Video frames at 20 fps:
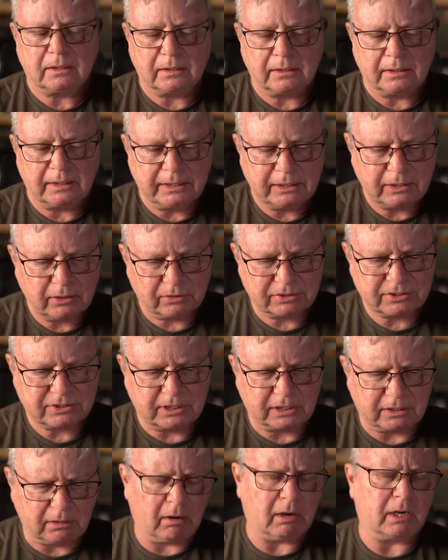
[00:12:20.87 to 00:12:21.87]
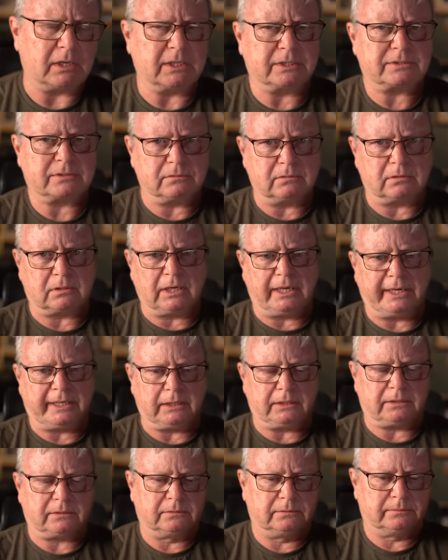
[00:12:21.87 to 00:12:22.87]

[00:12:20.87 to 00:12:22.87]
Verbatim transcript: Ineos said, no, it doesn't look like it.